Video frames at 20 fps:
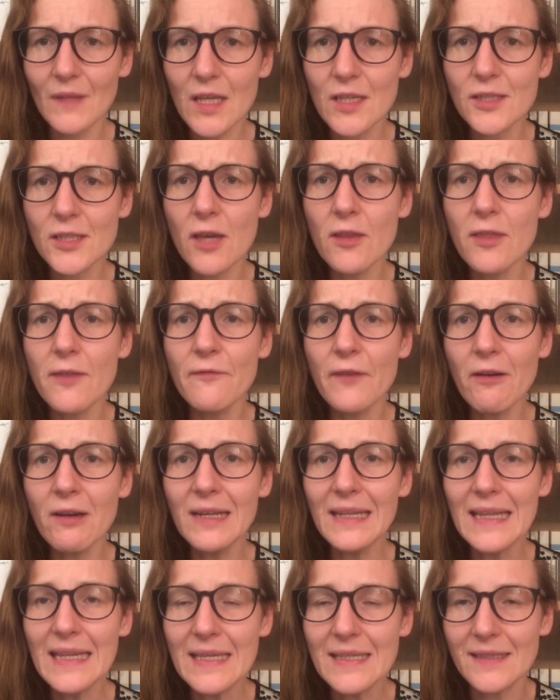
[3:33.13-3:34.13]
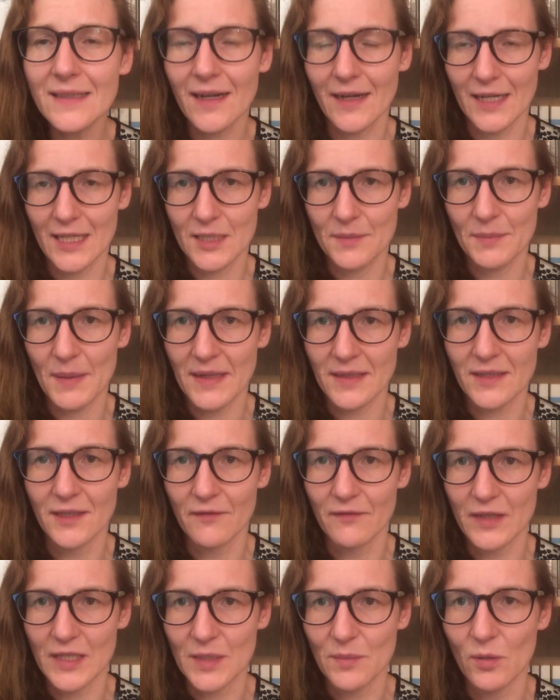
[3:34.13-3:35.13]
So the very least I expected
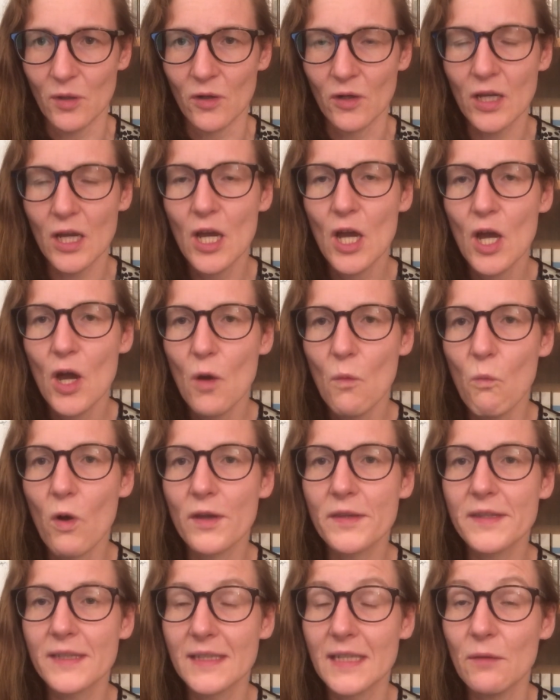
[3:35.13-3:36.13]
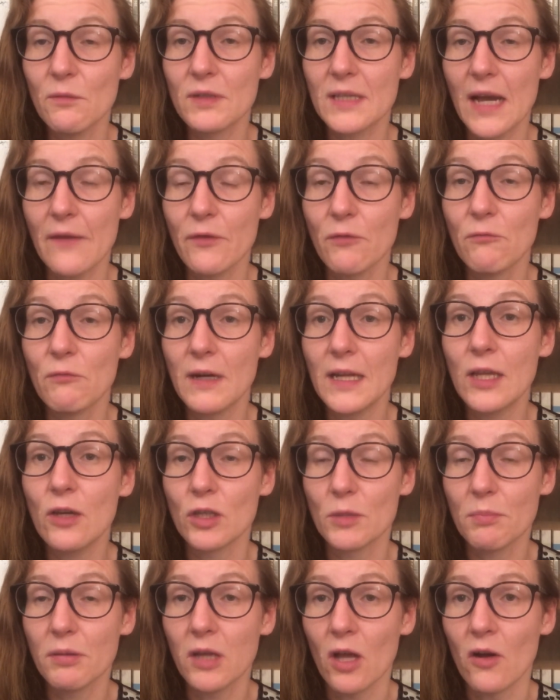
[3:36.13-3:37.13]
of this book was that it would have a really
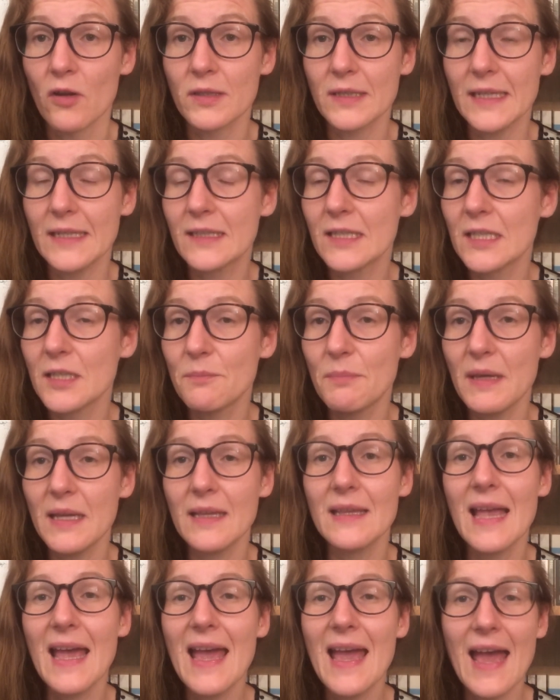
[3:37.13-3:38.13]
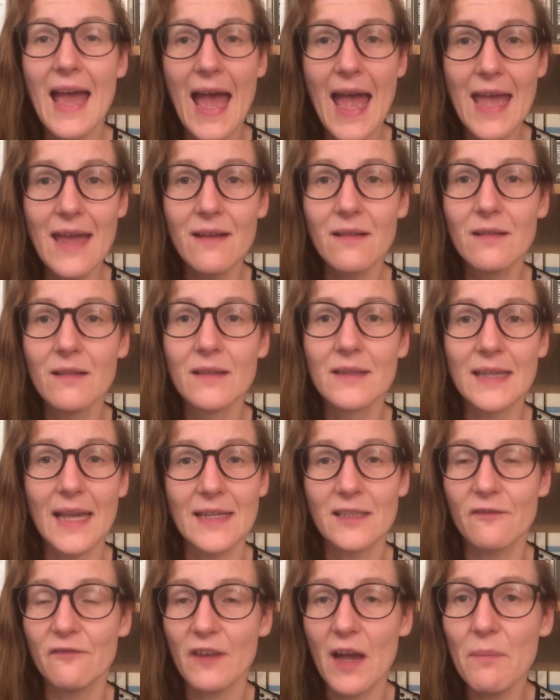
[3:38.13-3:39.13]
good plot. It has been hailed
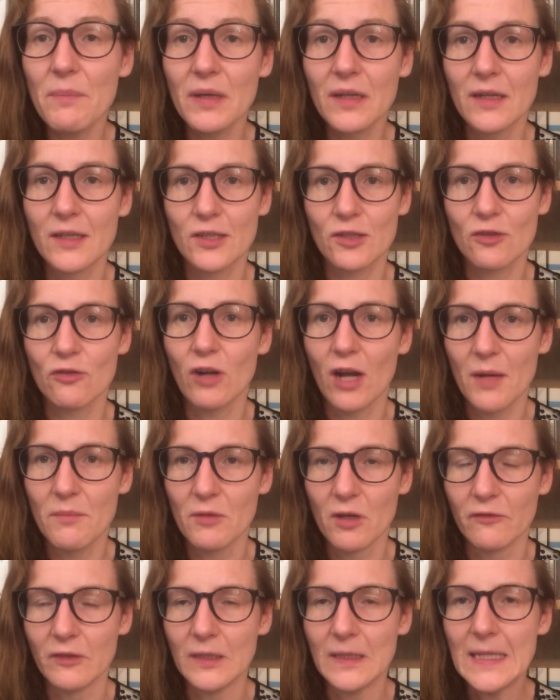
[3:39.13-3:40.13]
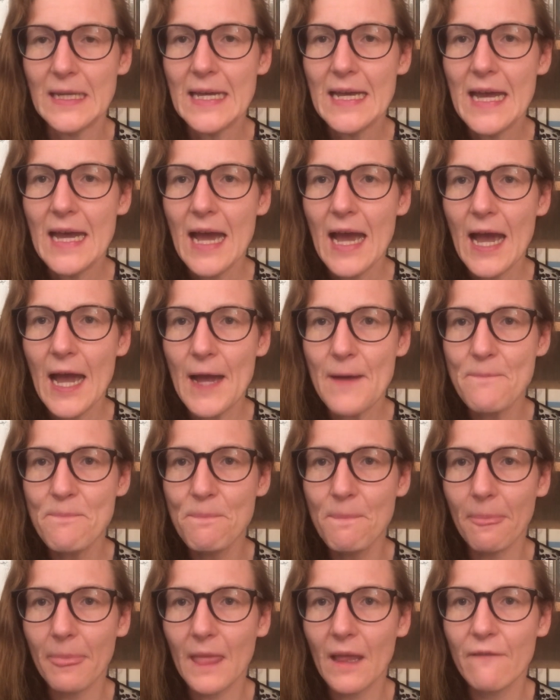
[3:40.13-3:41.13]
as a fabulous crime novel.
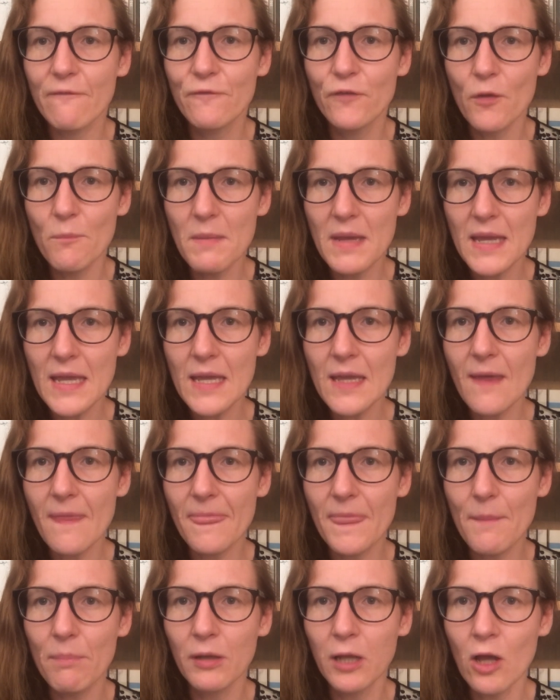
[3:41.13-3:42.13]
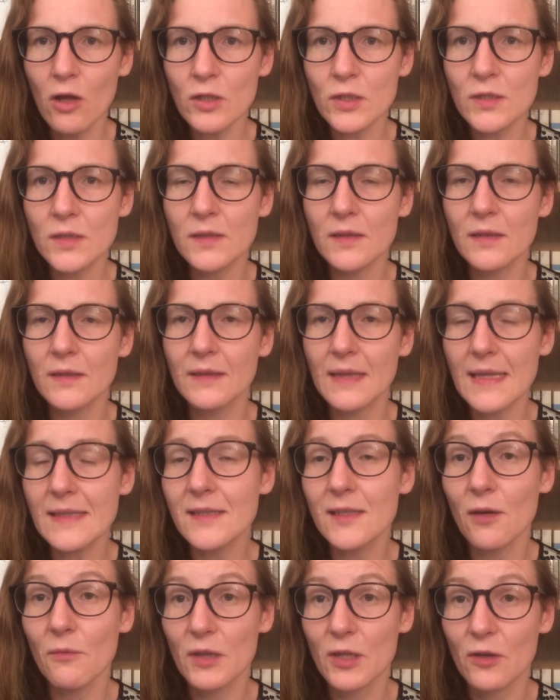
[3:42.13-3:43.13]
Um, for me, the plot, let's
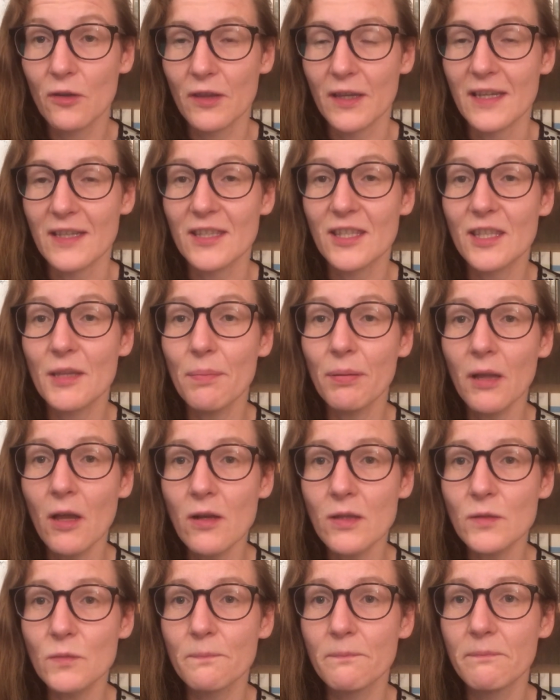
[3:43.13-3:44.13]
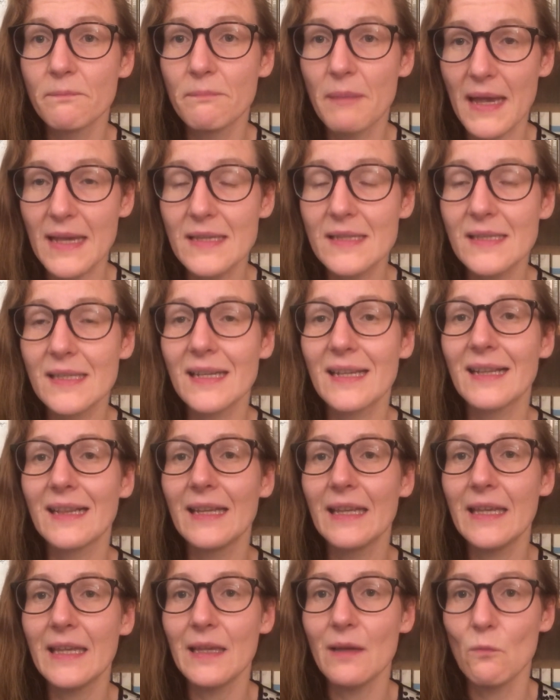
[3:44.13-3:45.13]
start with the good things. The plot
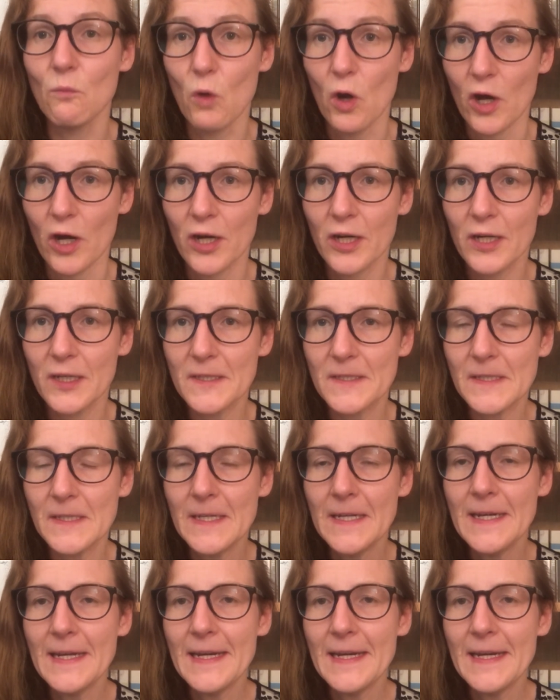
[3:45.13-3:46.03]
basically worked.